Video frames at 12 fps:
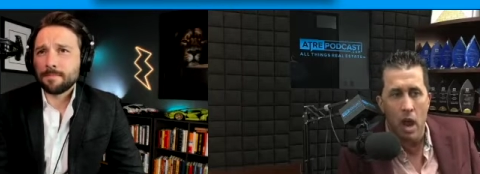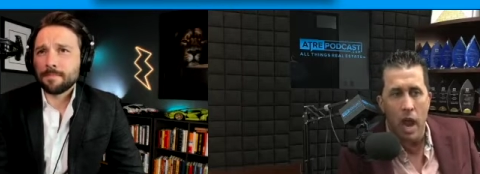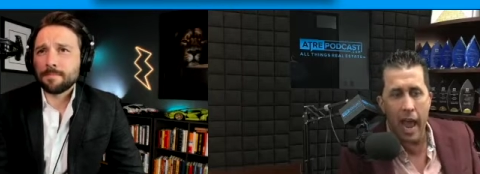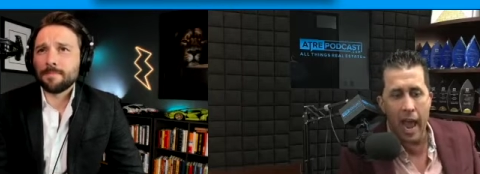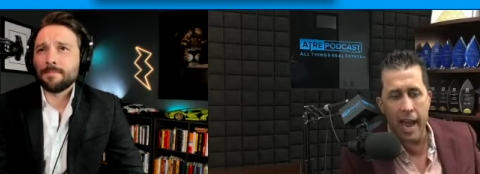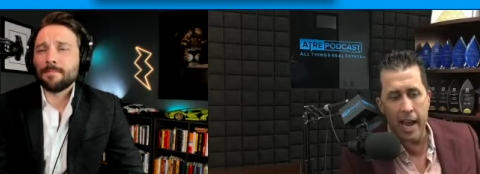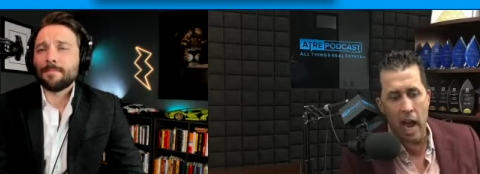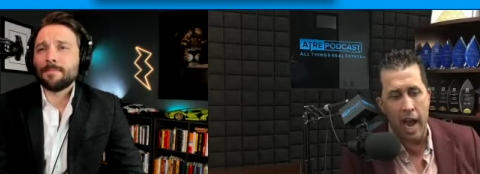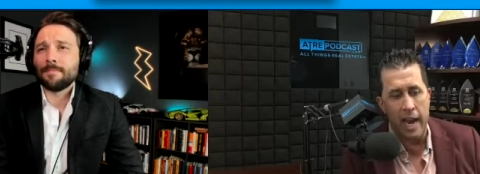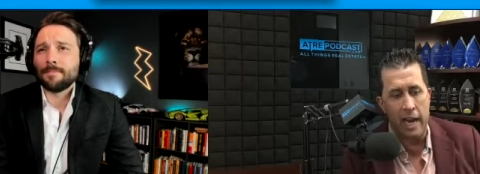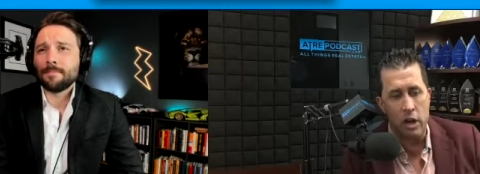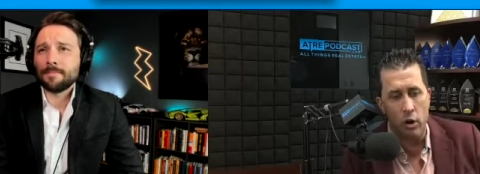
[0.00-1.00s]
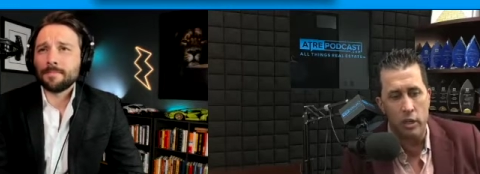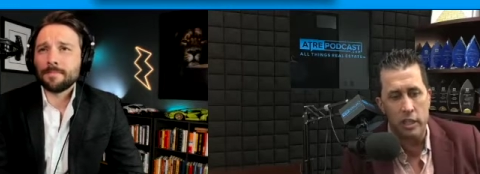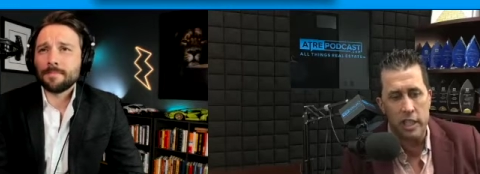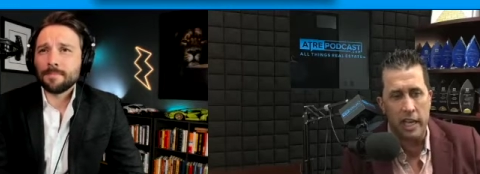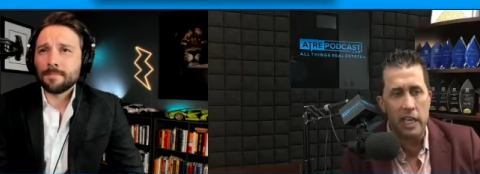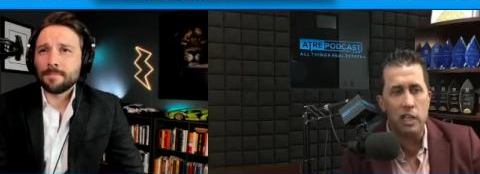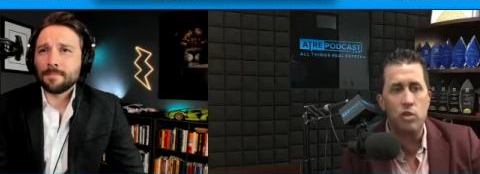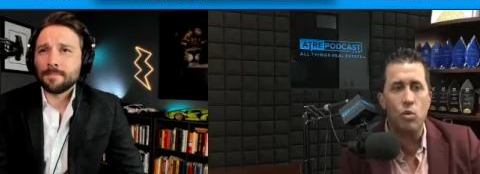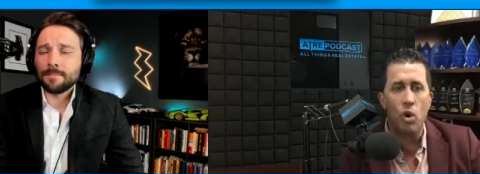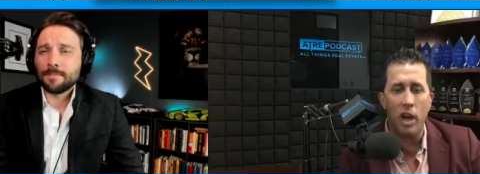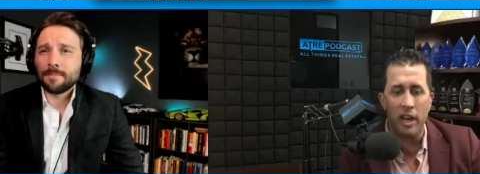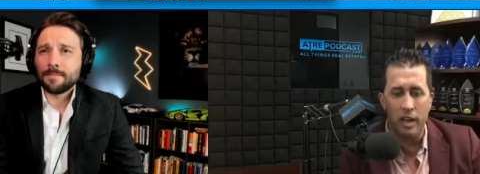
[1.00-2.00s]
Speaker 1: And I noticed that each
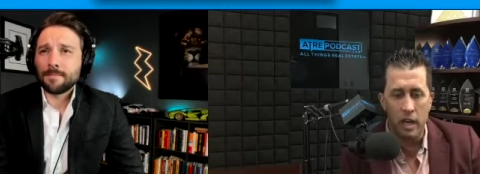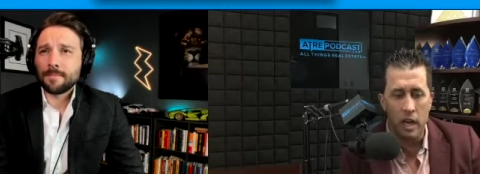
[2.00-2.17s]
one